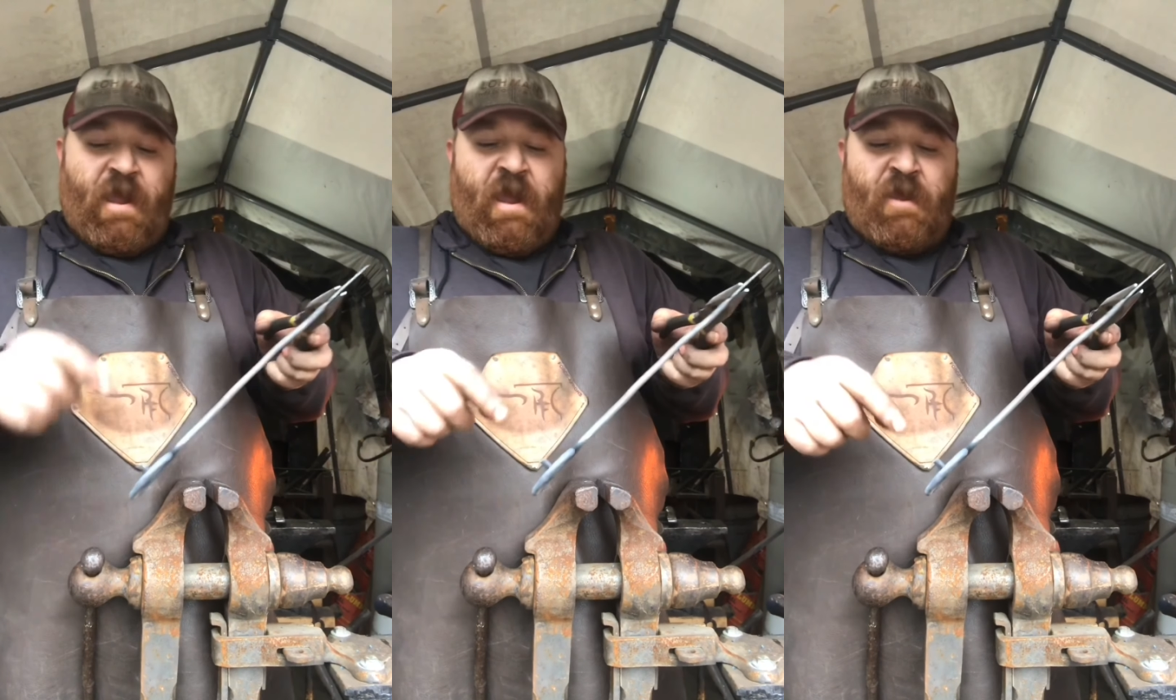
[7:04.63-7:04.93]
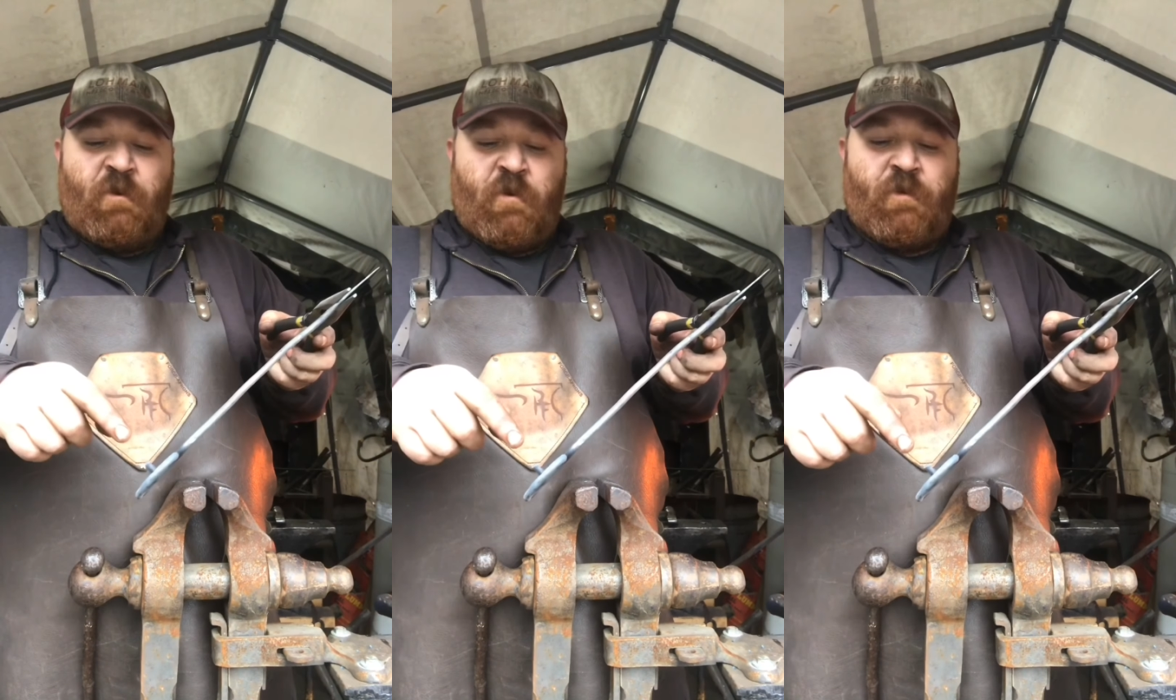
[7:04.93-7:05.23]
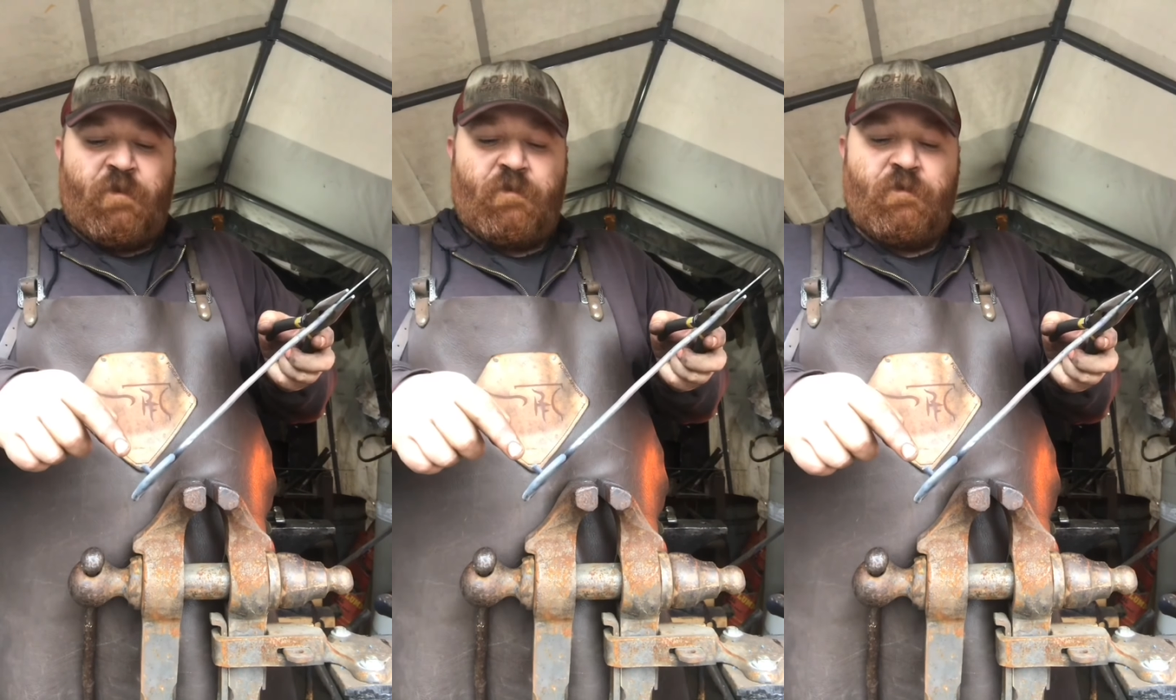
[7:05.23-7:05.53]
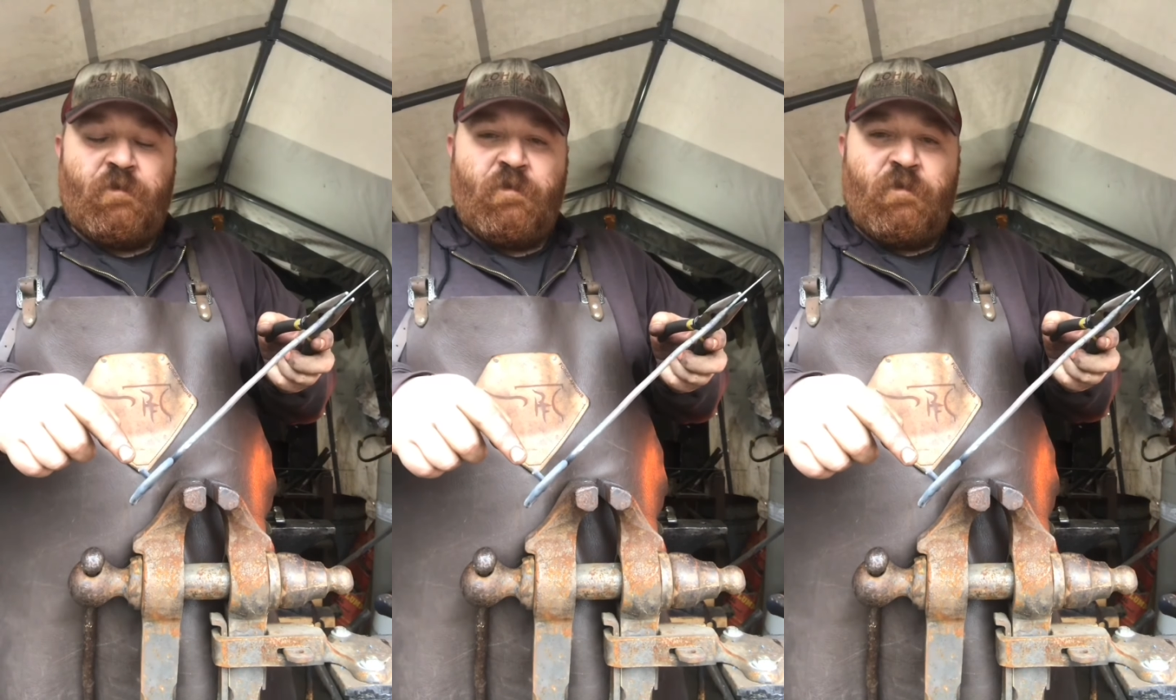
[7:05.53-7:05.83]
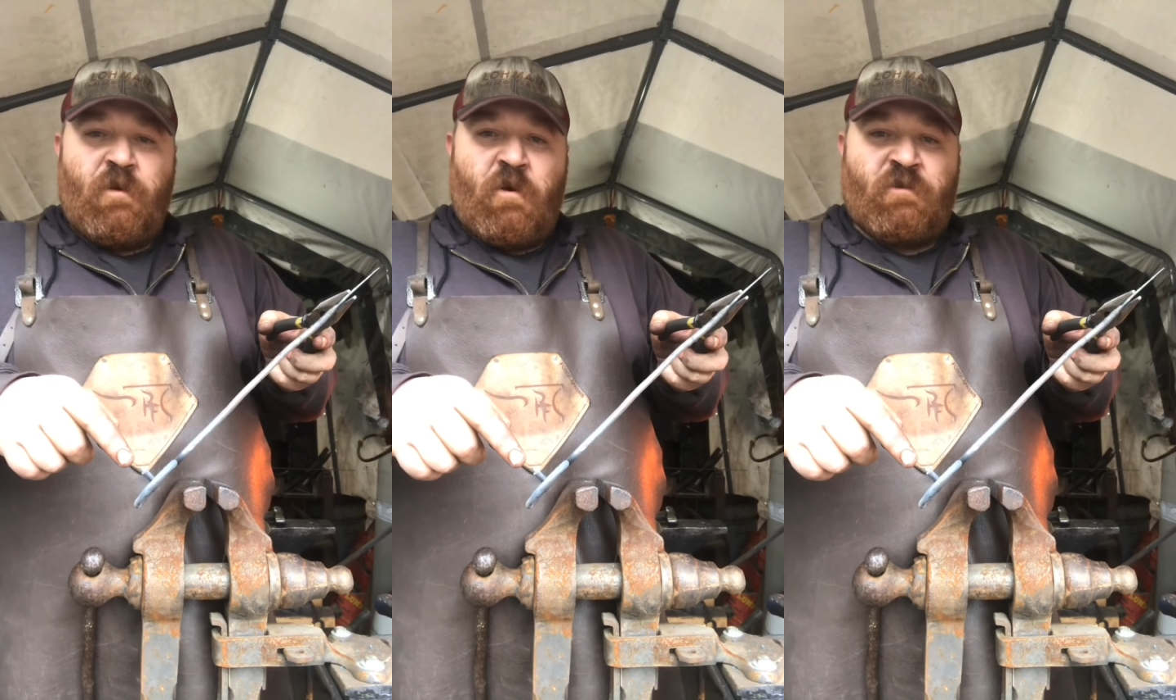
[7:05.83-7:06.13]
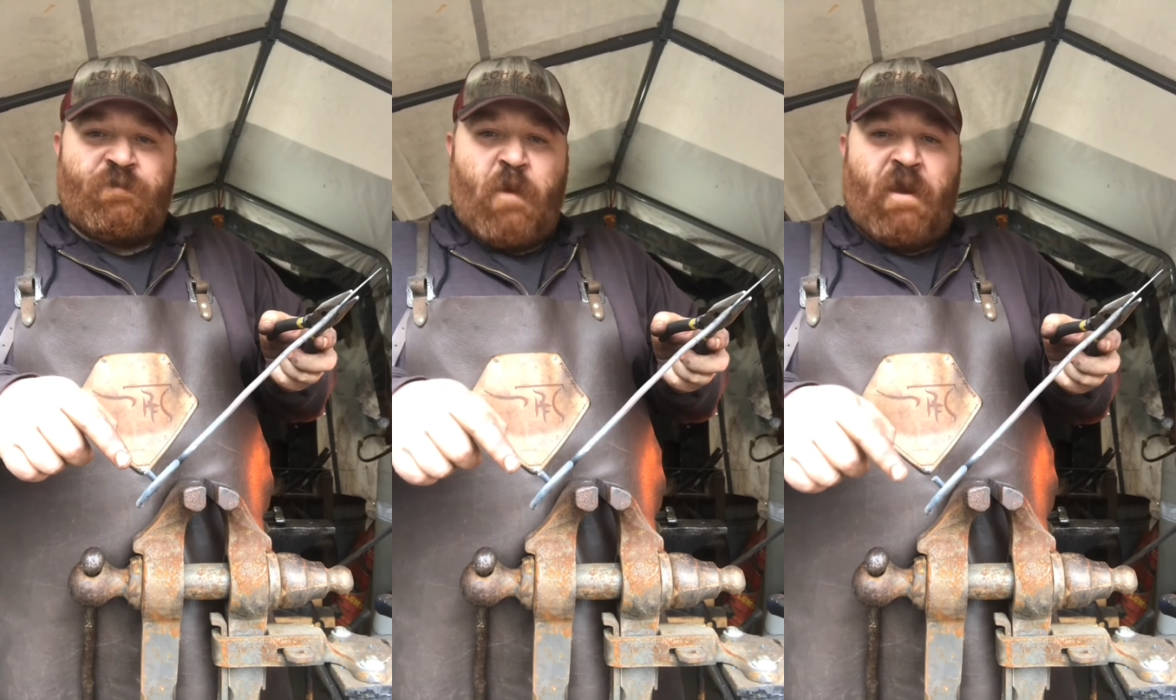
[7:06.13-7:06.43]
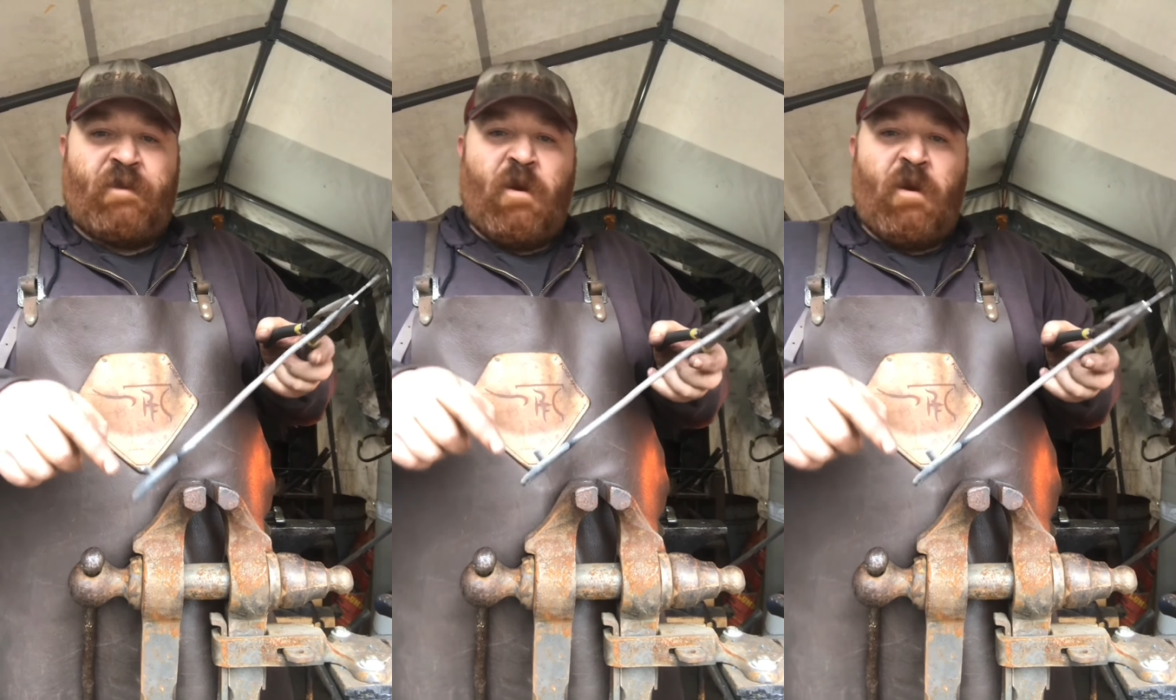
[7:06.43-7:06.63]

and our spike.